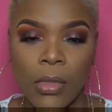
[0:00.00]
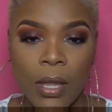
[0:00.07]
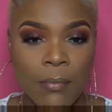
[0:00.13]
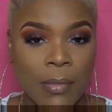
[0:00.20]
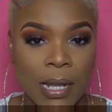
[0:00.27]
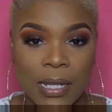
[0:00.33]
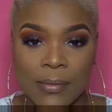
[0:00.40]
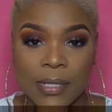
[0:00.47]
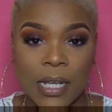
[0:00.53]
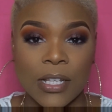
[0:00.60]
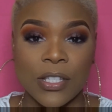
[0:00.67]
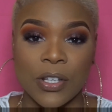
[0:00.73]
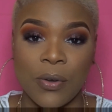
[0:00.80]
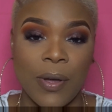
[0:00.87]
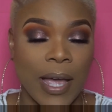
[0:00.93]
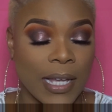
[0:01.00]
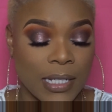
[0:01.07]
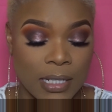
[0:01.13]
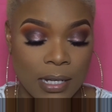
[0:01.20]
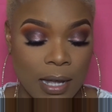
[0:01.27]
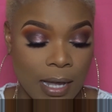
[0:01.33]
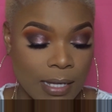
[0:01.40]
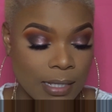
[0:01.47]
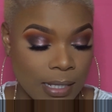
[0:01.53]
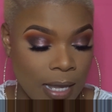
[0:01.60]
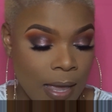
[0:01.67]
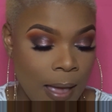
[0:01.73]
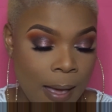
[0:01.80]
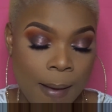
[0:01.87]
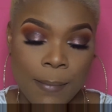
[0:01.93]
My lips are so ashy, guys,
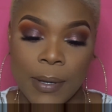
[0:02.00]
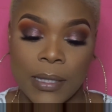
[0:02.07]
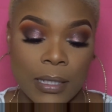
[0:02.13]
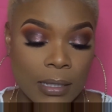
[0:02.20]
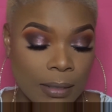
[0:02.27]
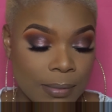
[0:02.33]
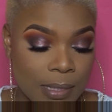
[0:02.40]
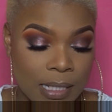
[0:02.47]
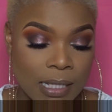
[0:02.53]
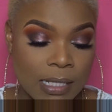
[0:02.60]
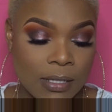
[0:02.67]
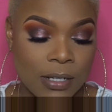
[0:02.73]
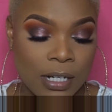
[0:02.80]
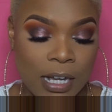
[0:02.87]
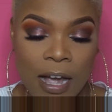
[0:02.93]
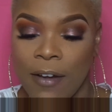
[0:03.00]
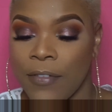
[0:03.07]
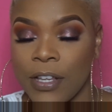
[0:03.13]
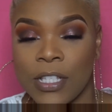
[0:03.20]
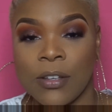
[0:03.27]
but the lipstick is going to cover it.